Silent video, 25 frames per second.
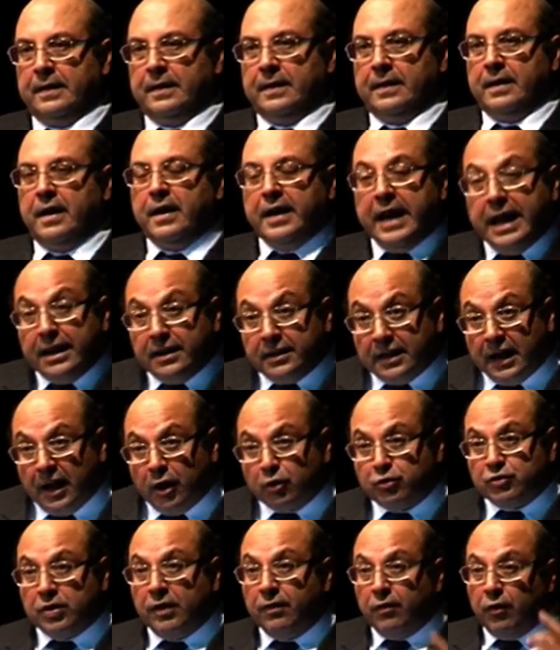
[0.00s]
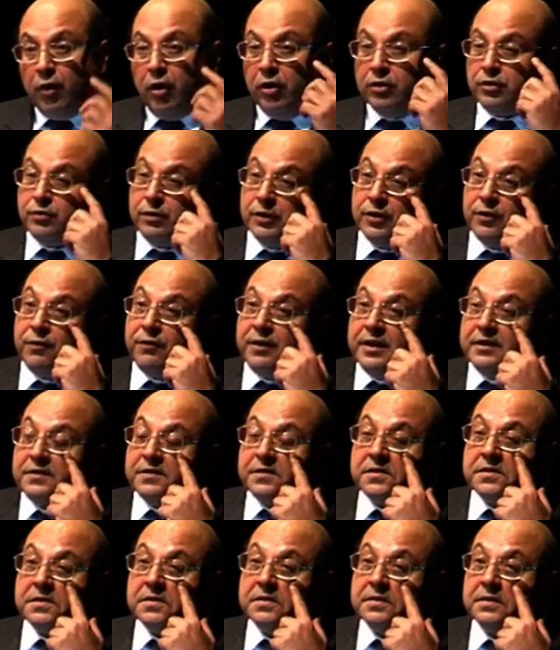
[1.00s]
Again, the House of Lords was
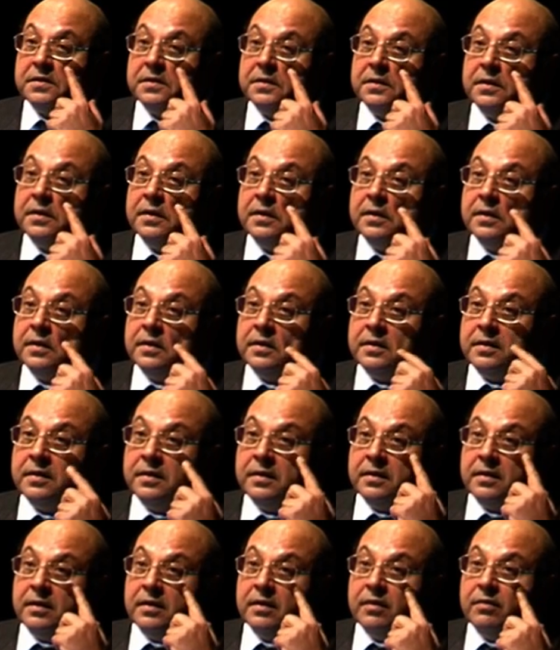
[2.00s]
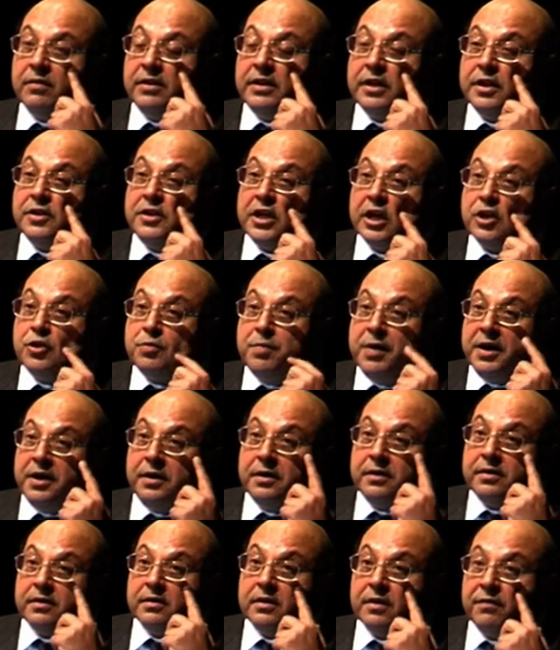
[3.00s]
faced with a
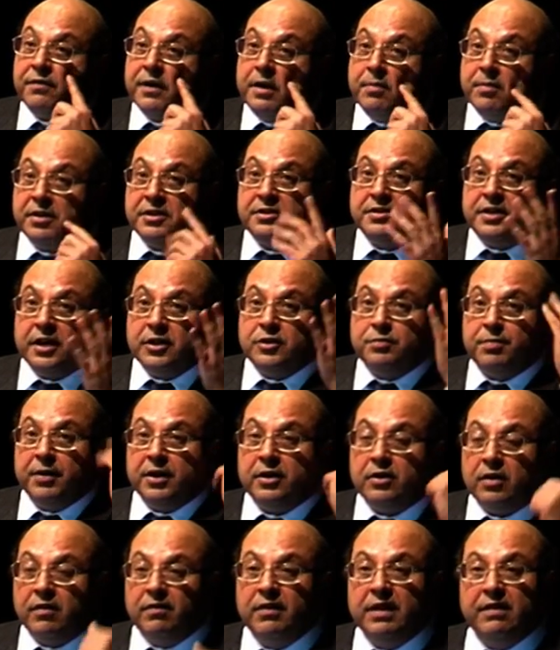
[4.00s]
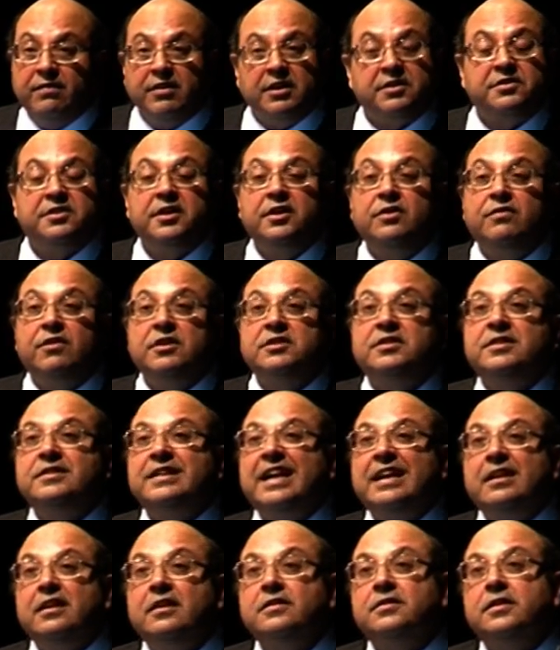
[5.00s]
judgment, the famous judgment of Liversidge versus
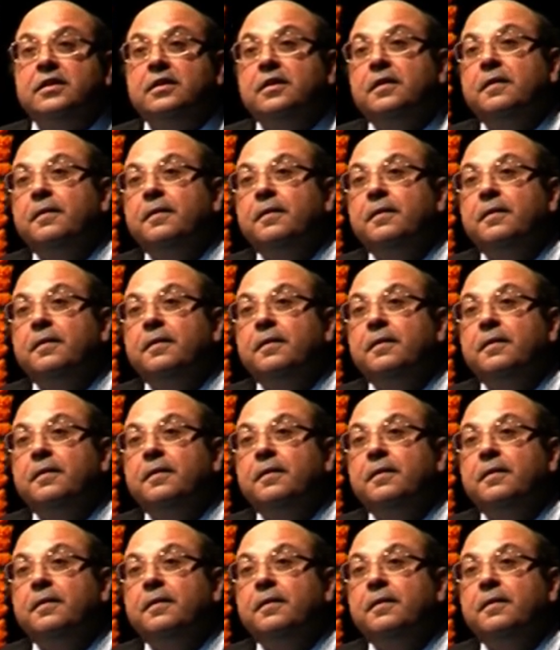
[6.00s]
Anderson.